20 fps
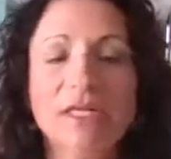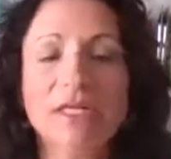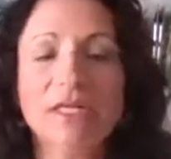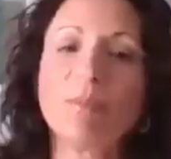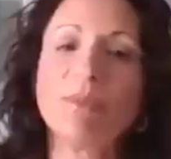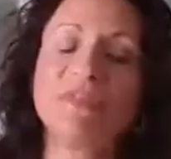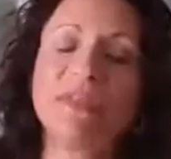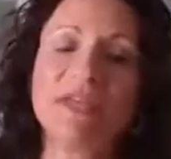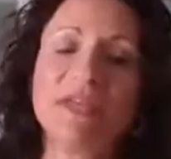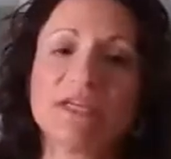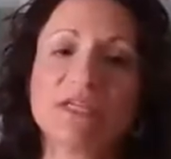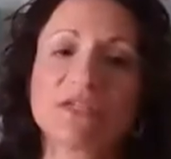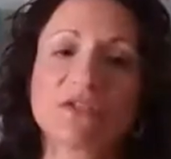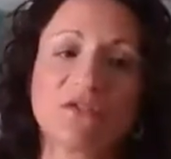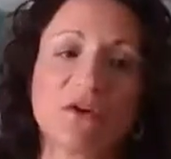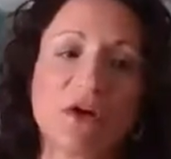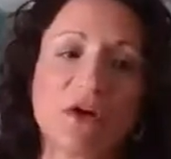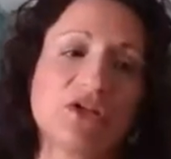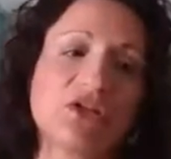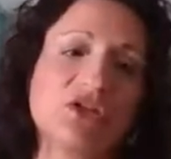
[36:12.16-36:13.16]
But then as
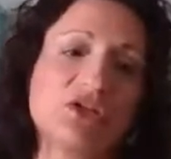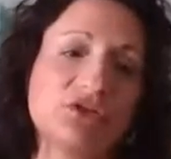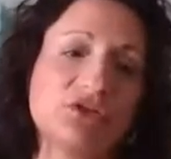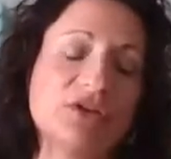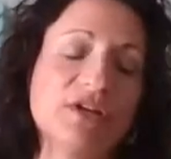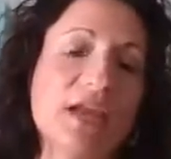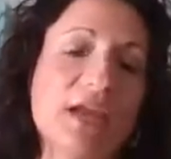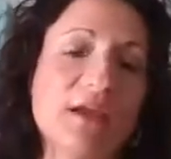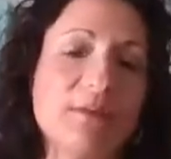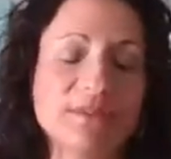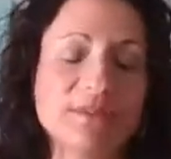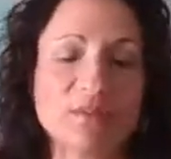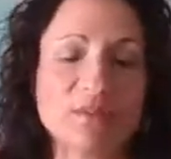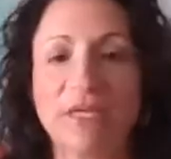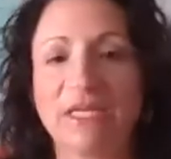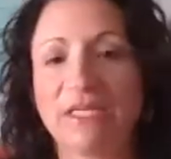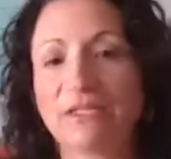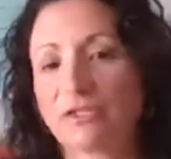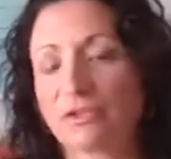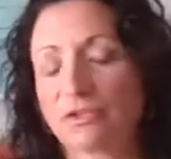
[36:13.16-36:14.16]
far as your names
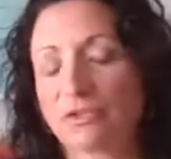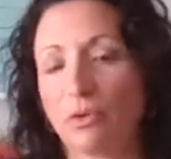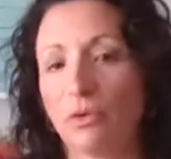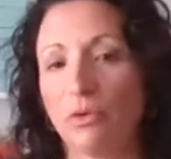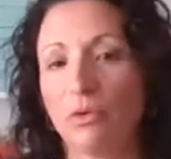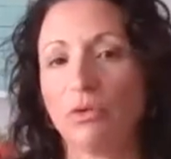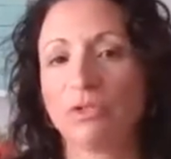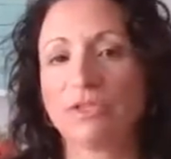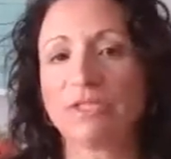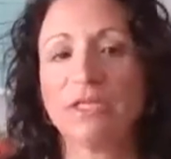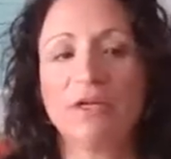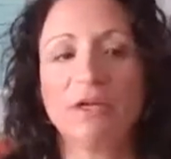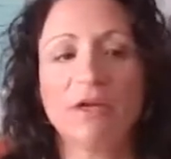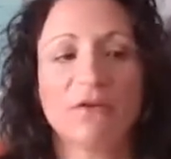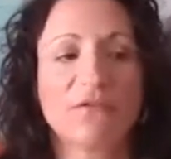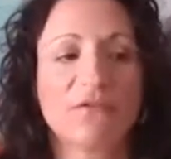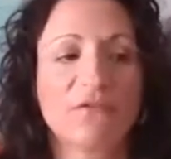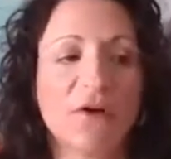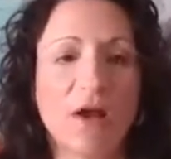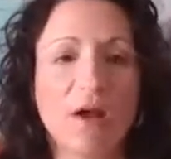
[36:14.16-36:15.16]
being sold
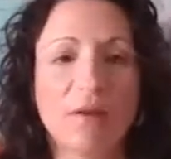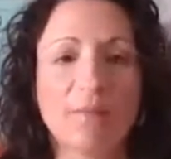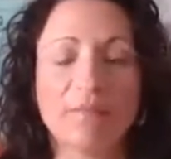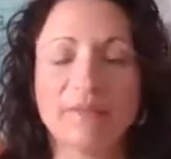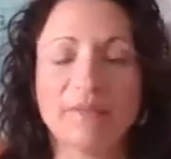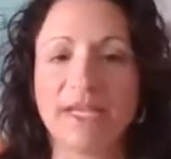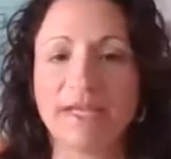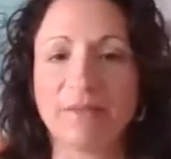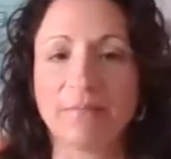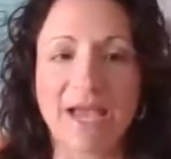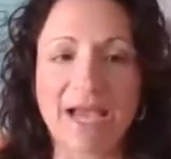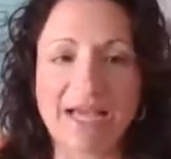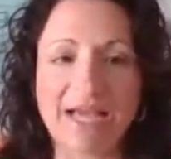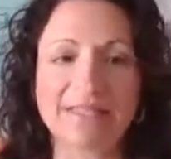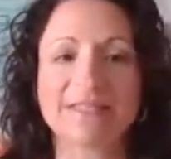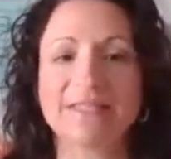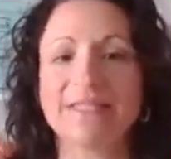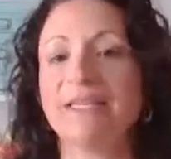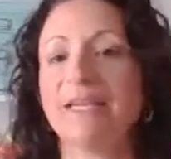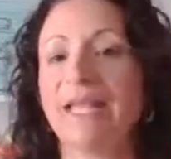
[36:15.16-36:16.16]
from like
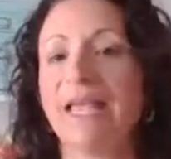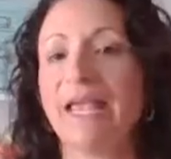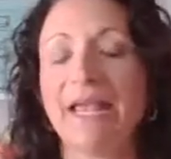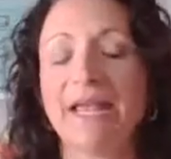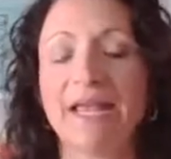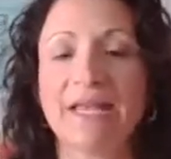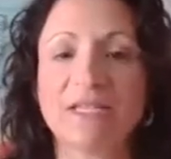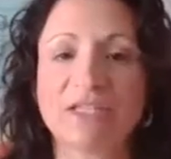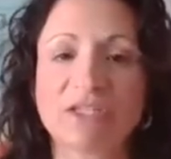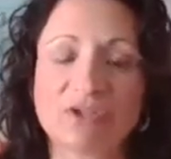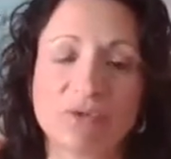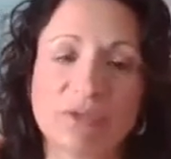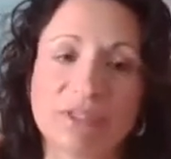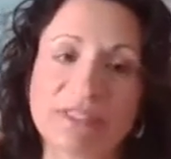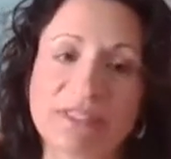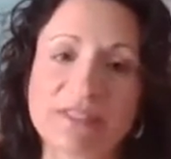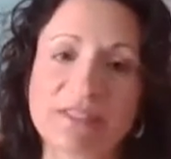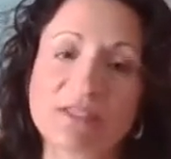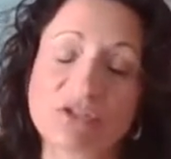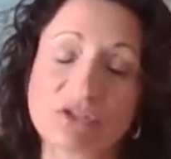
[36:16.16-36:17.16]
magazine A to
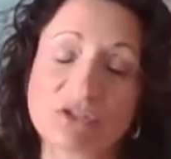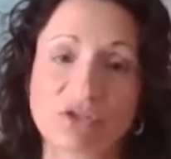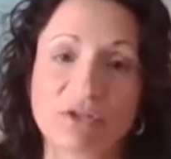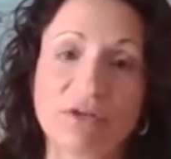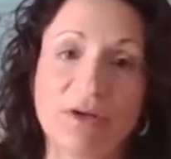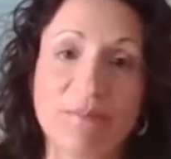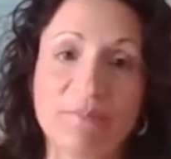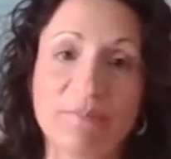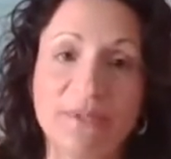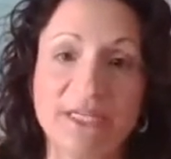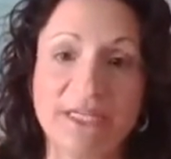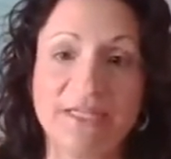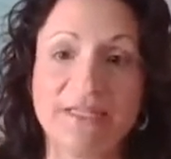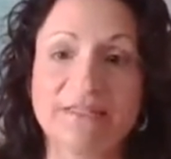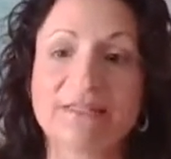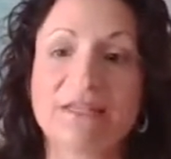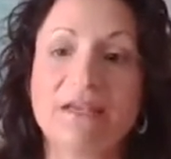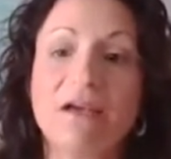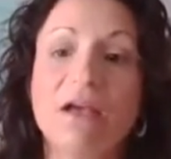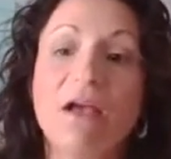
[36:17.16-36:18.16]
its sister
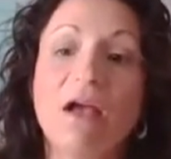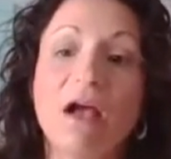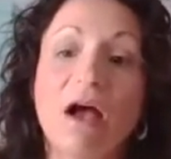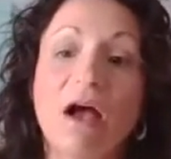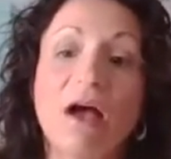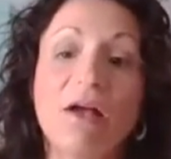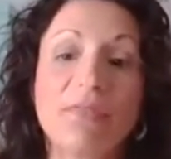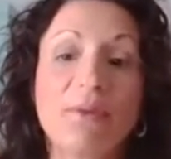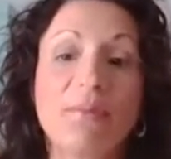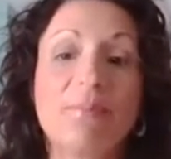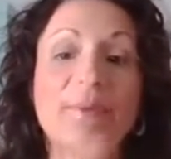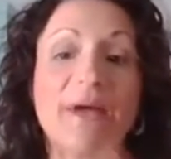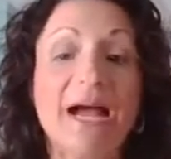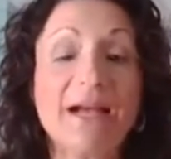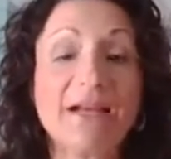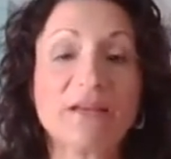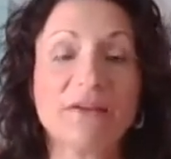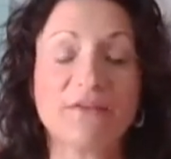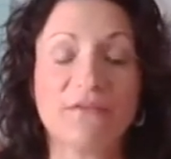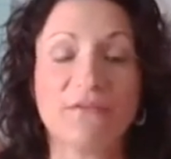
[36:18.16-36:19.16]
companies, on the
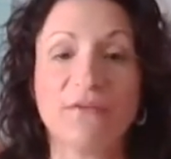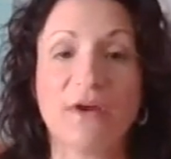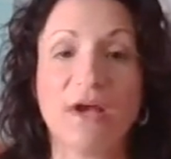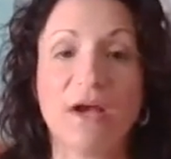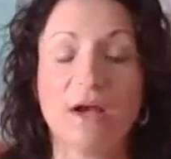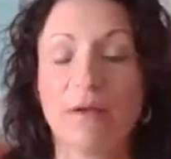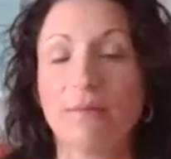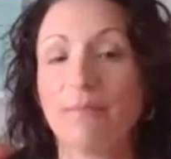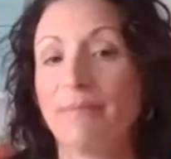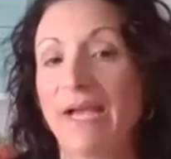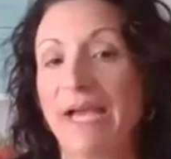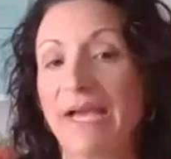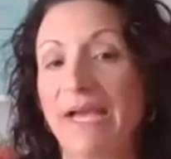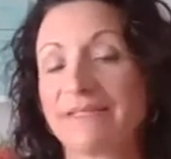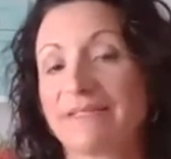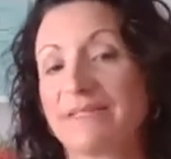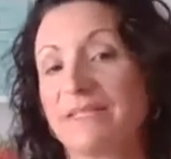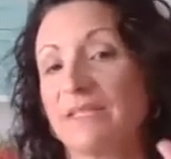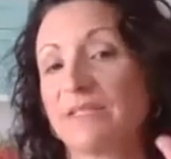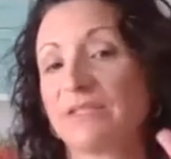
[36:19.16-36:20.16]
back of
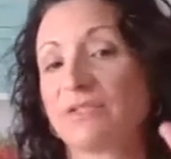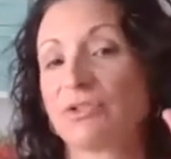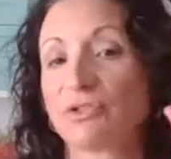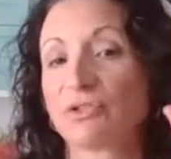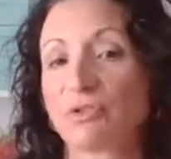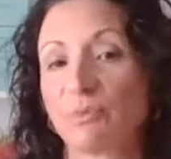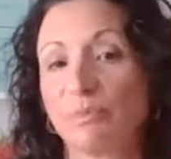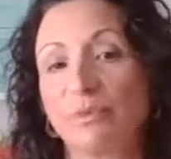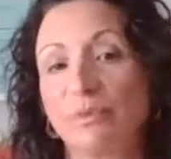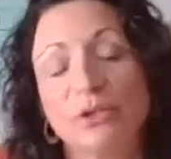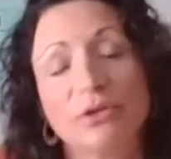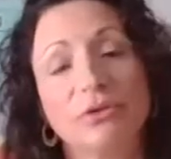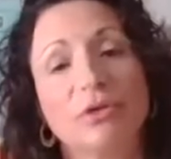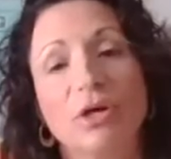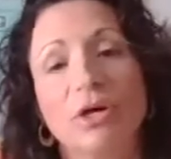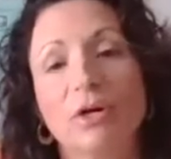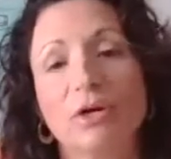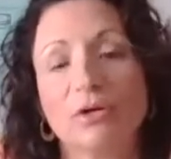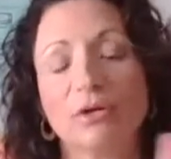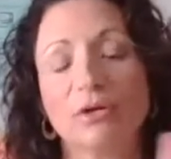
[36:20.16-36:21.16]
magazines, there's a blue
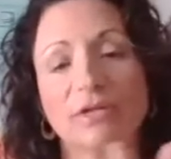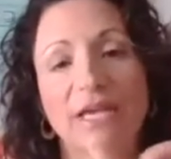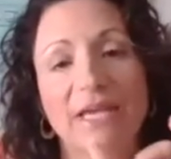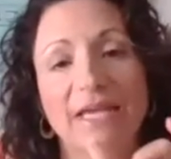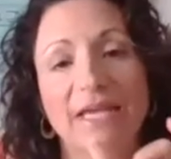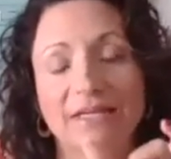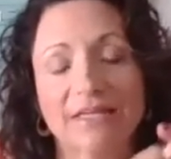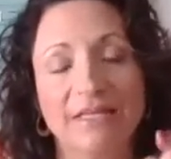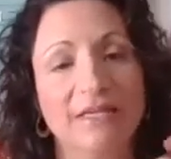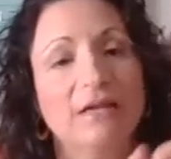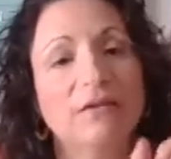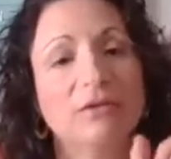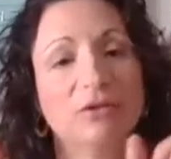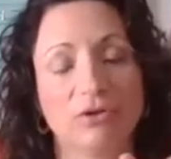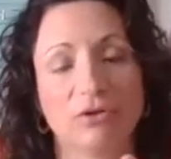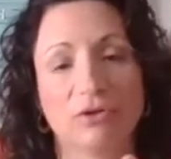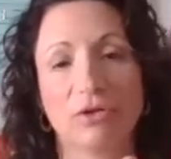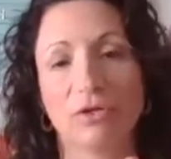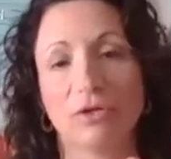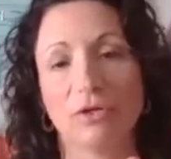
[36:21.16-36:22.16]
code and a
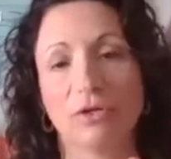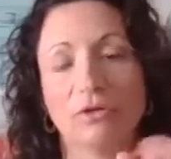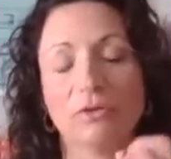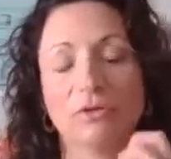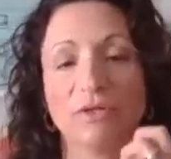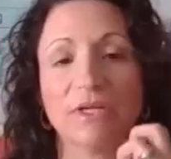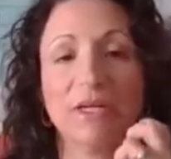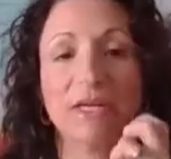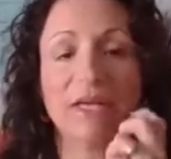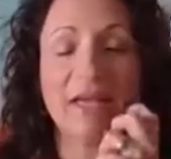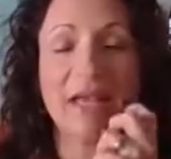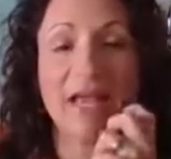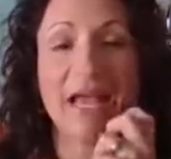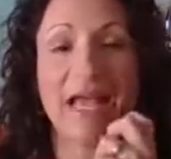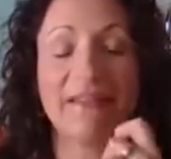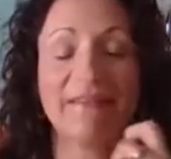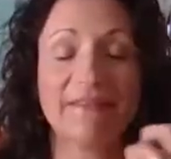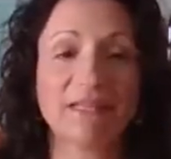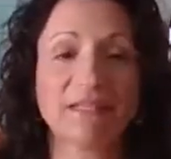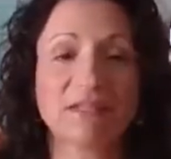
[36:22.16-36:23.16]
yellow code,
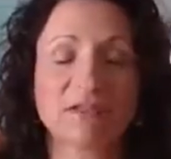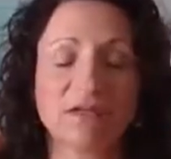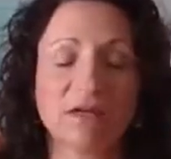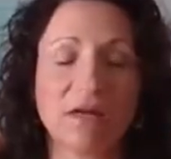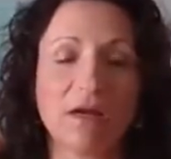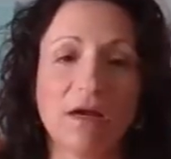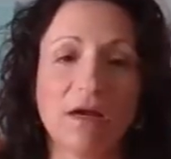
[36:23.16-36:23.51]
and that's